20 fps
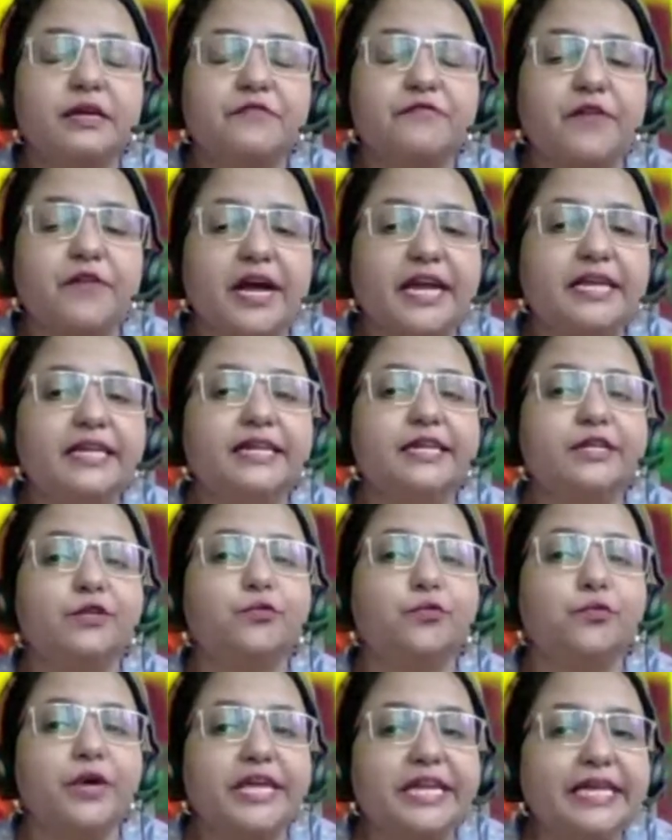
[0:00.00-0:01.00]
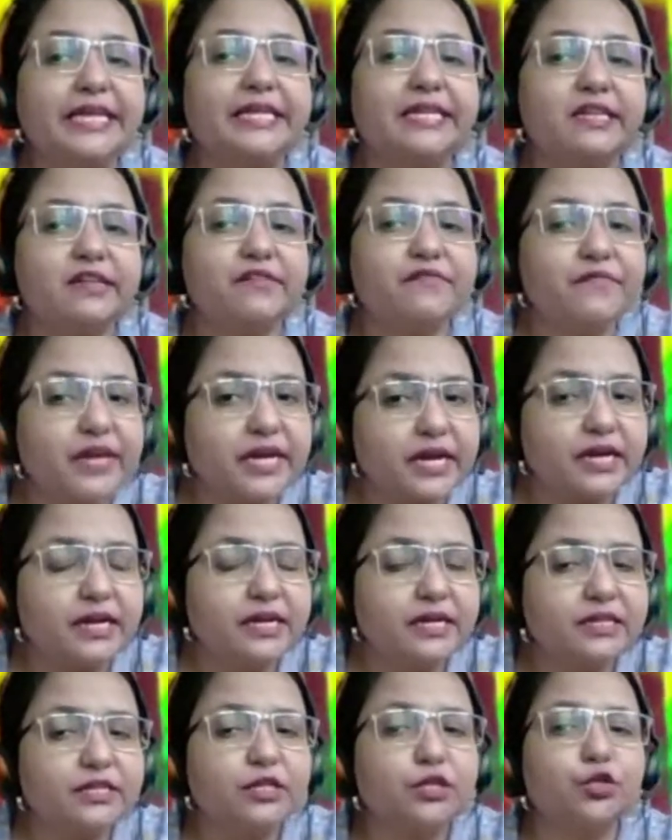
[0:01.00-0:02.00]
they find it very
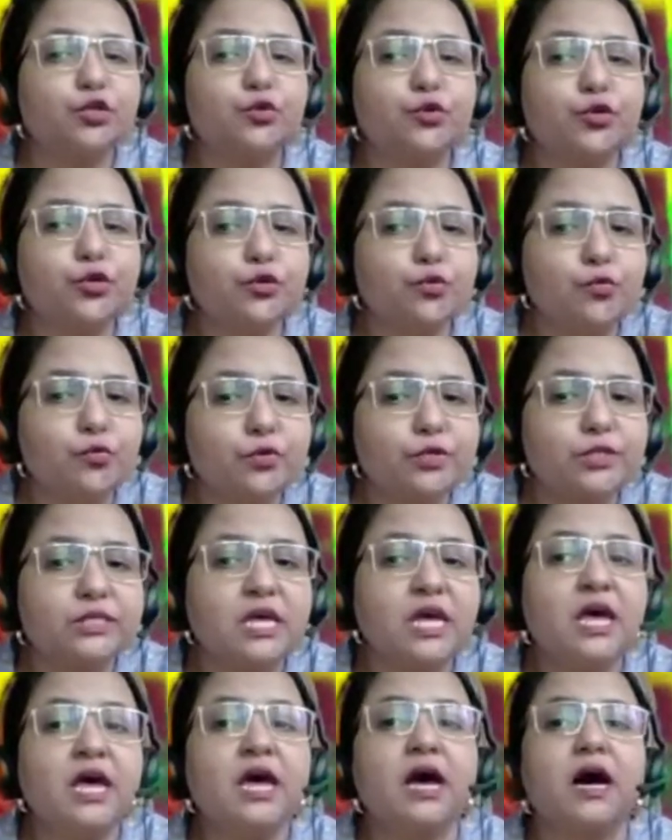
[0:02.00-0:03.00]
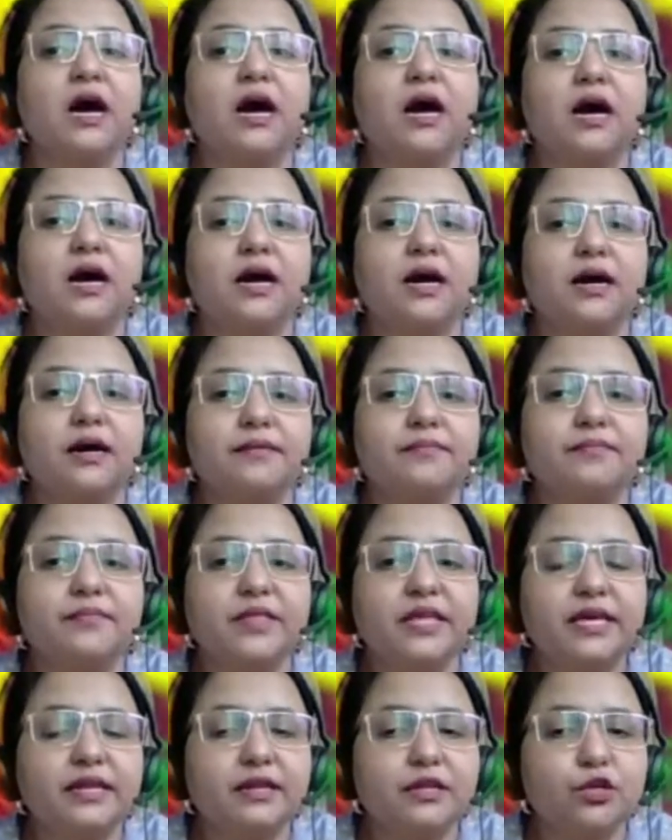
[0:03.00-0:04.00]
difficult to use
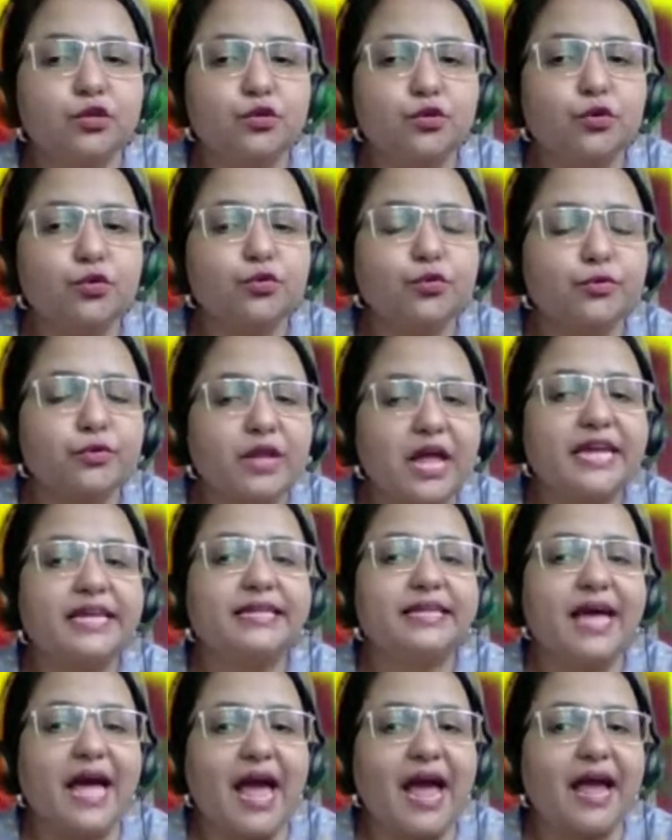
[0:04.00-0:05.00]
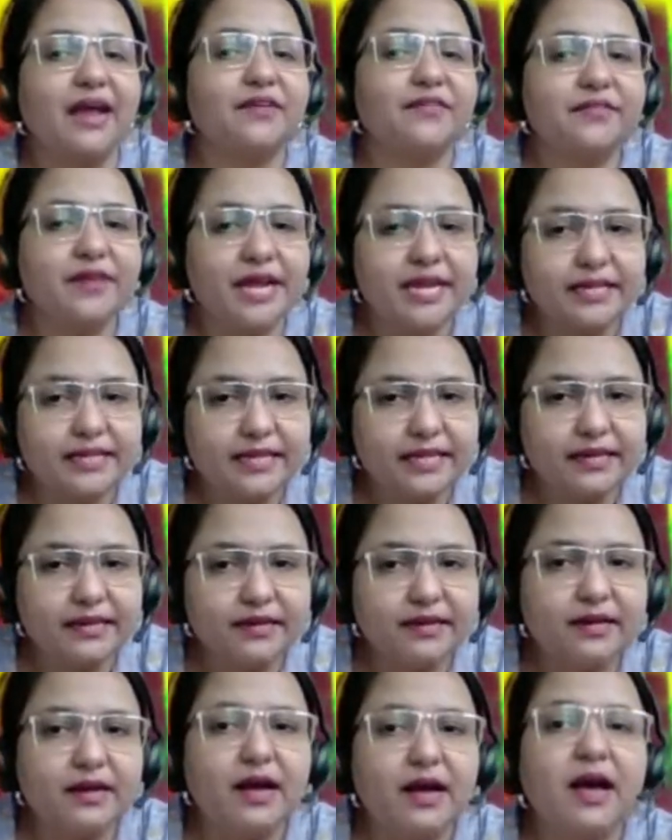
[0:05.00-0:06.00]
their to write
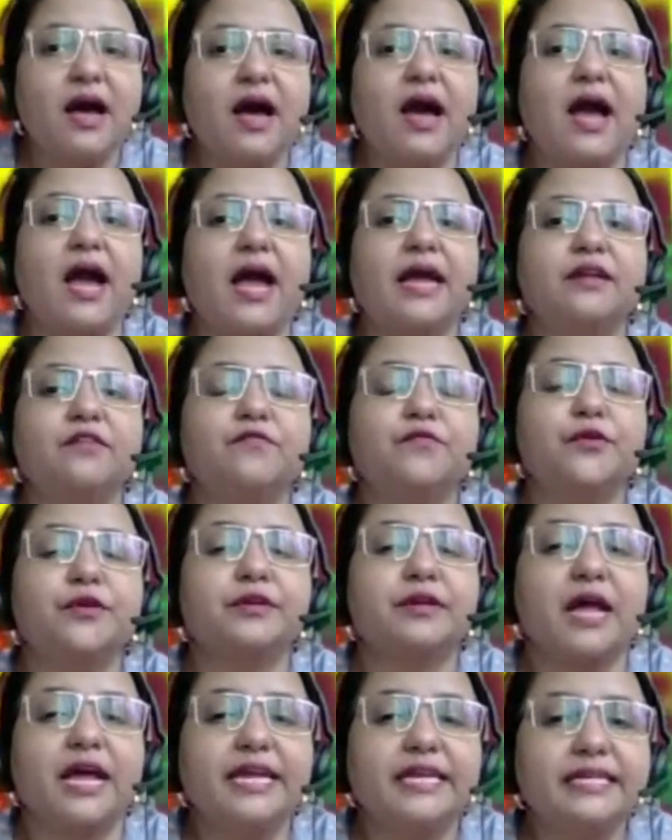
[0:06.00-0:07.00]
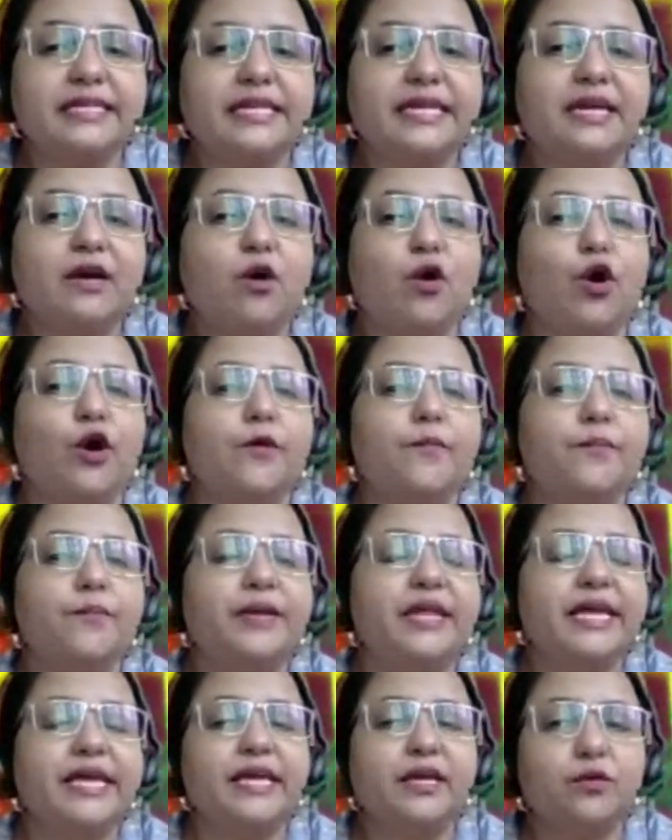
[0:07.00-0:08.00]
handwriting, and for
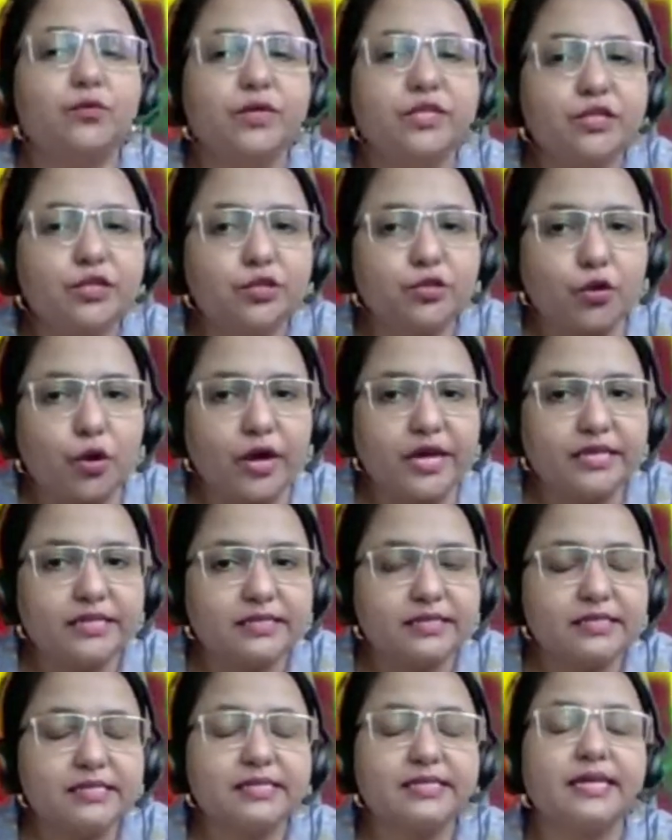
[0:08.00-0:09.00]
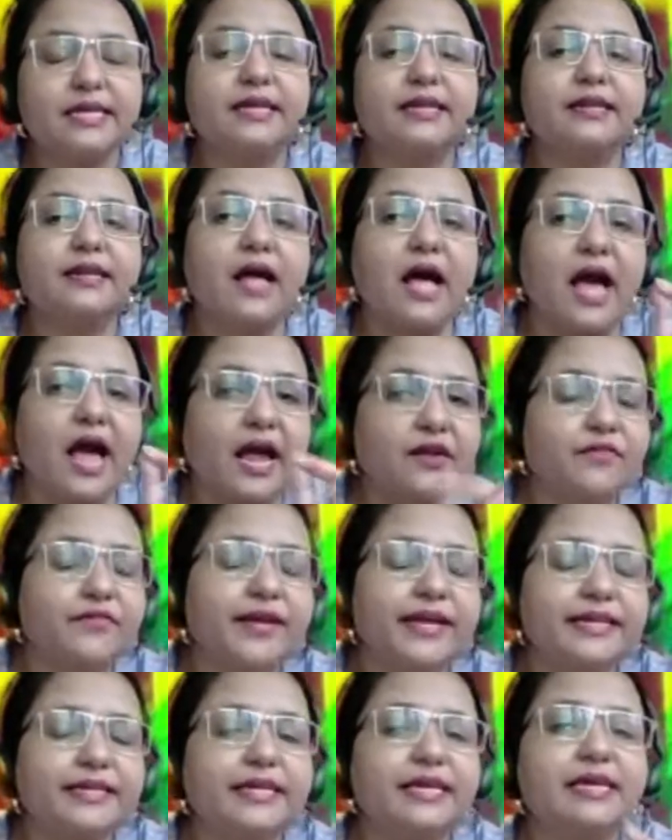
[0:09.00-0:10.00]
writing or playing with toys their
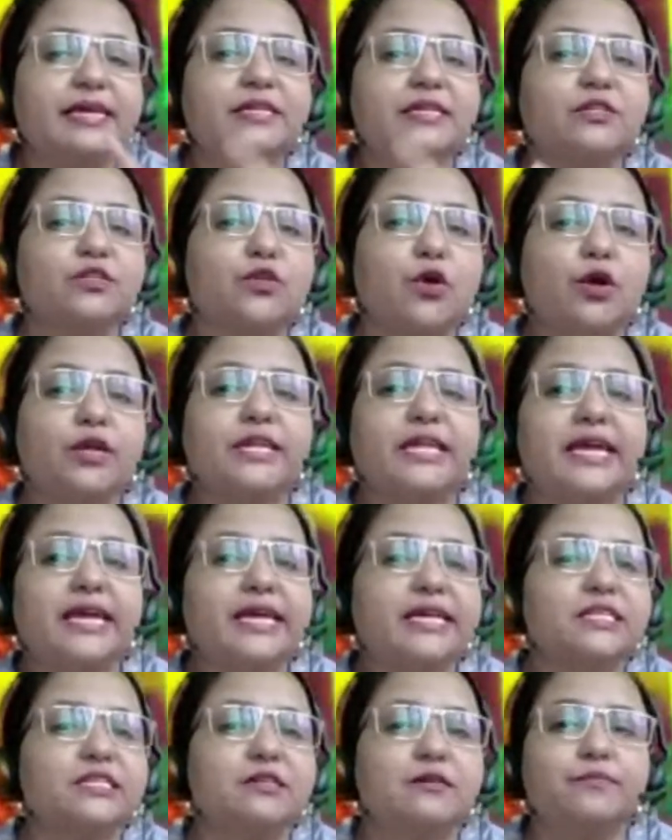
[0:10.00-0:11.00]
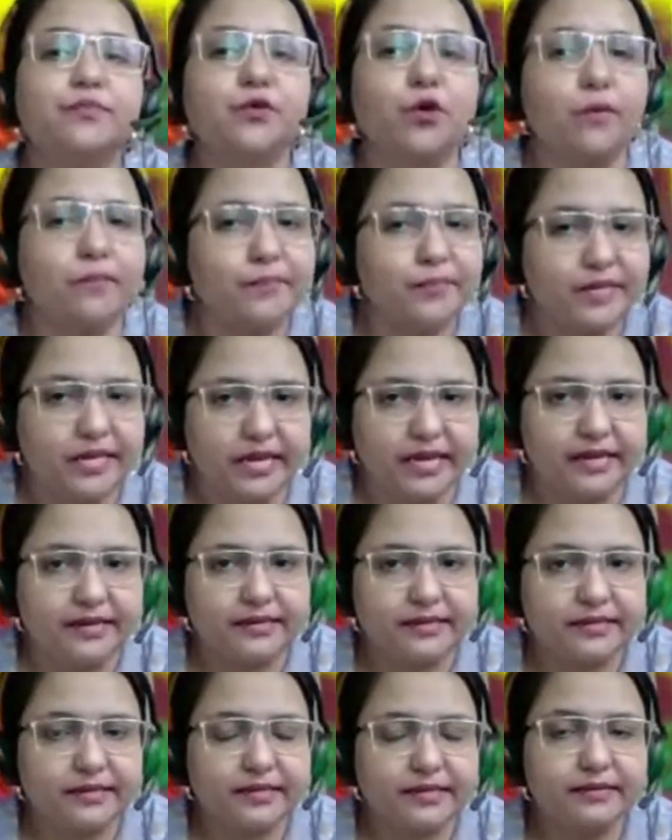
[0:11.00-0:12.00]
handwriting is not age
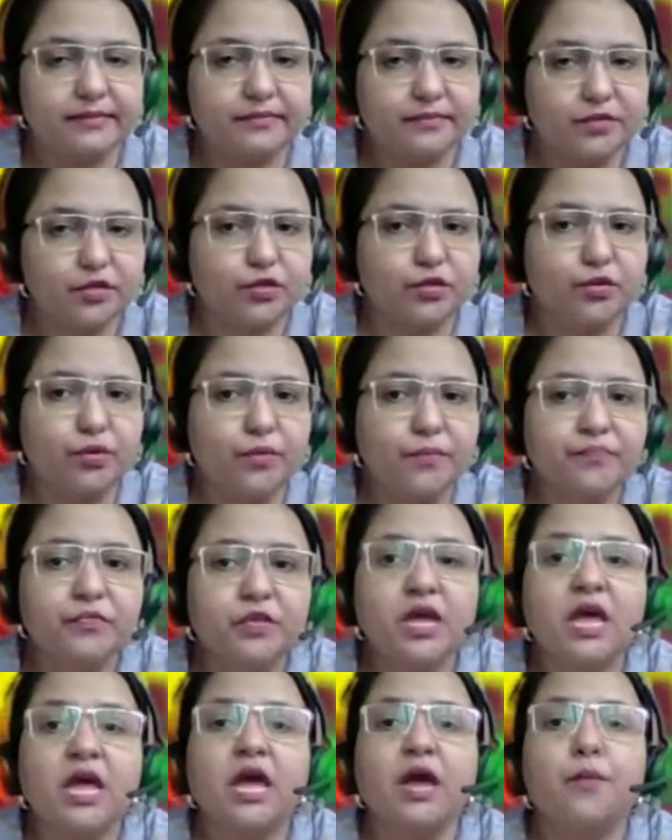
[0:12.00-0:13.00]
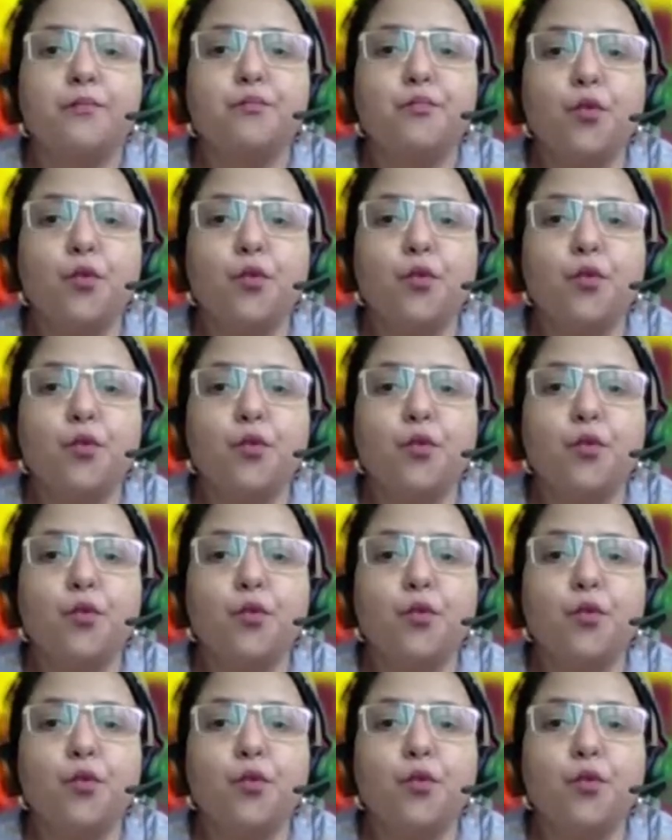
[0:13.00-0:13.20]
appropriate. you know